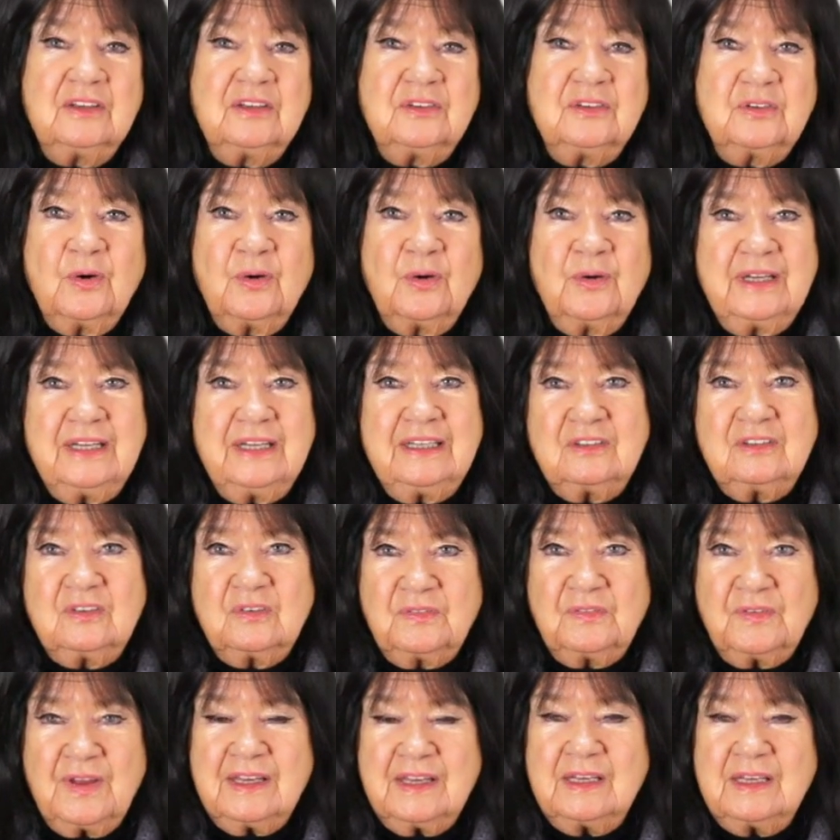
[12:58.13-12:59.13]
So
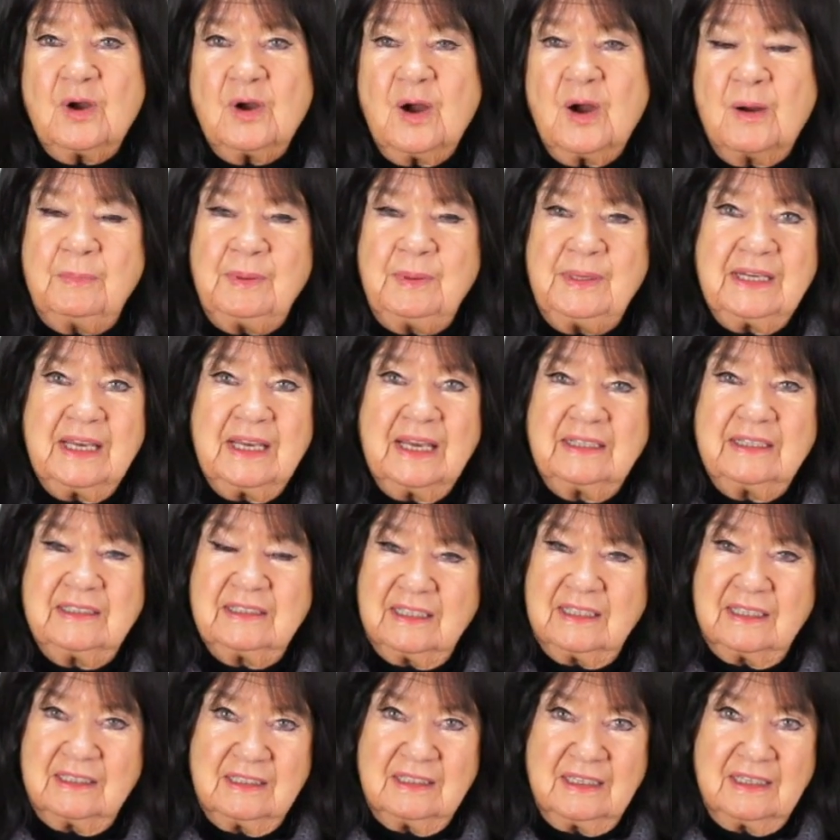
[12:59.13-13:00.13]
it's very
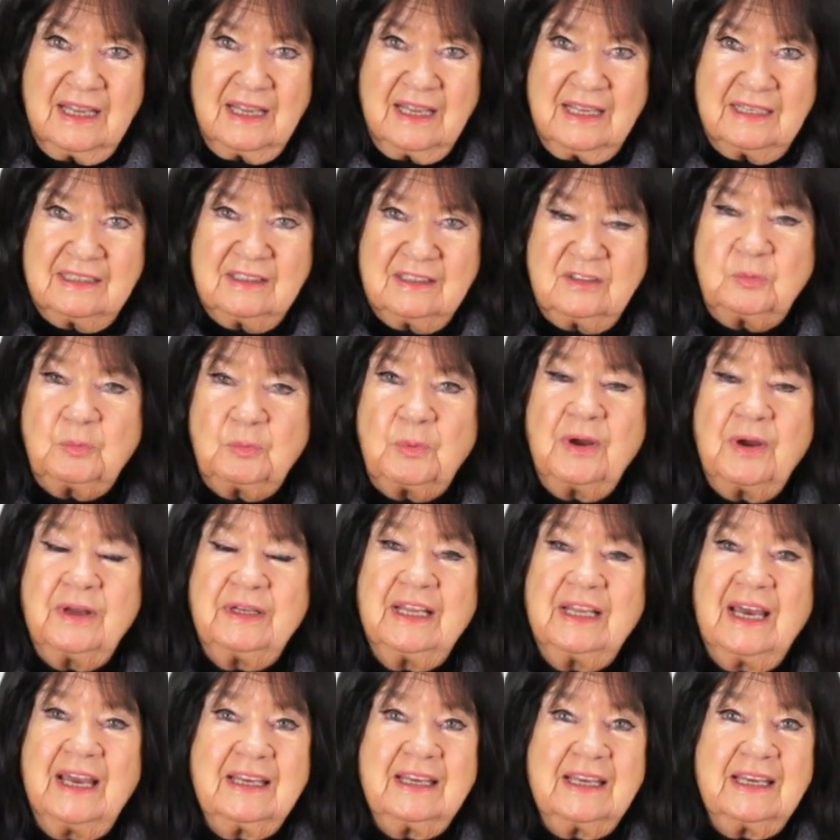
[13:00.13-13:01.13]
complicated. And at this
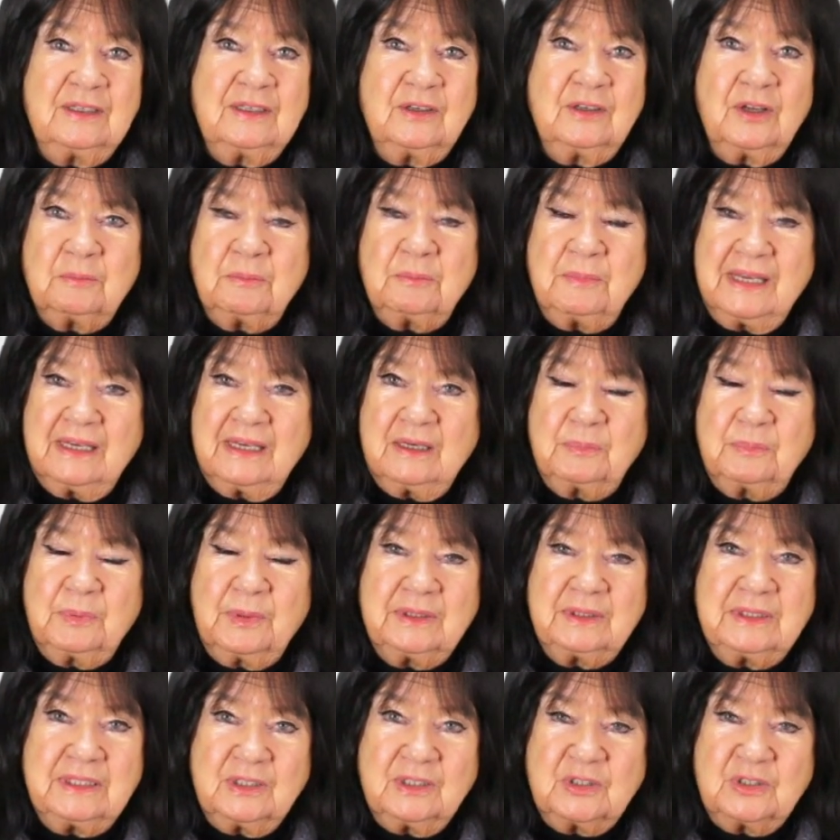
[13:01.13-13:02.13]
point, I cannot make a
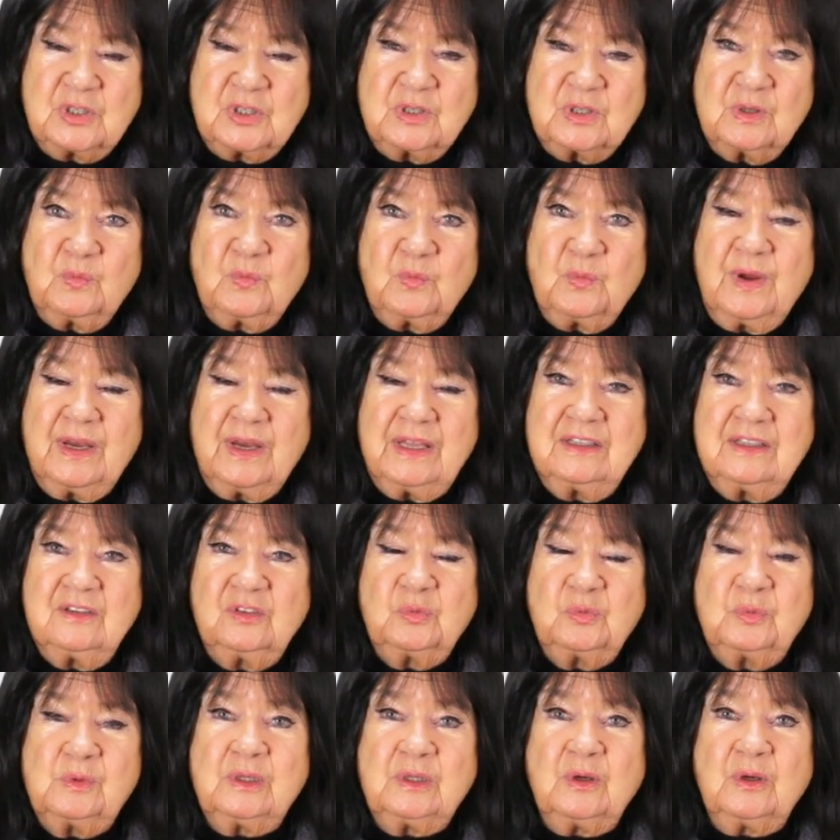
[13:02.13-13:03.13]
prediction where
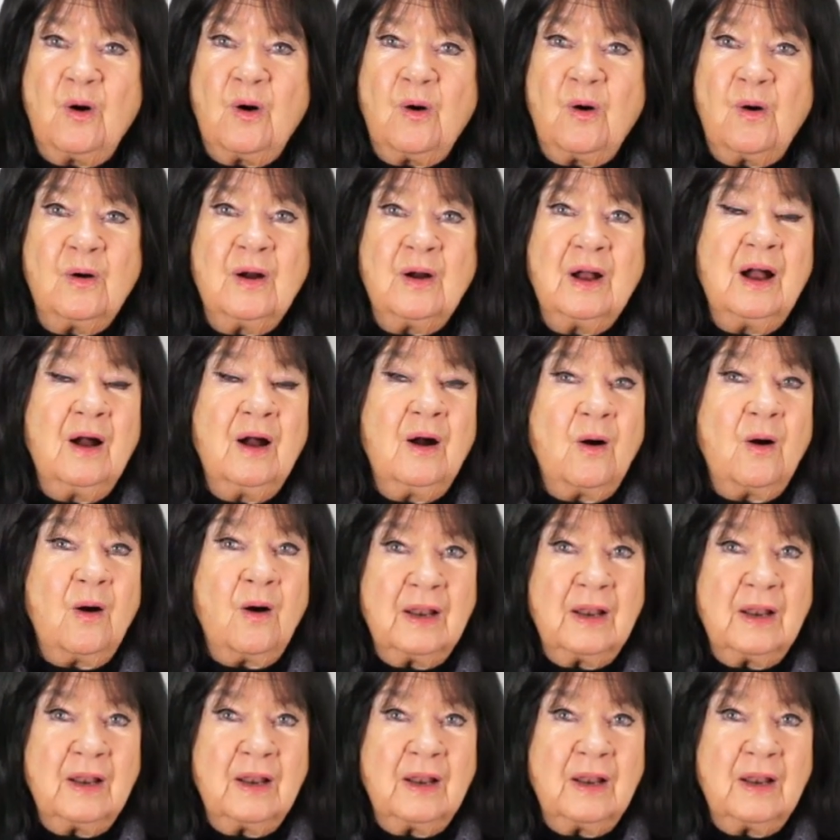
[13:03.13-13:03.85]
this will go.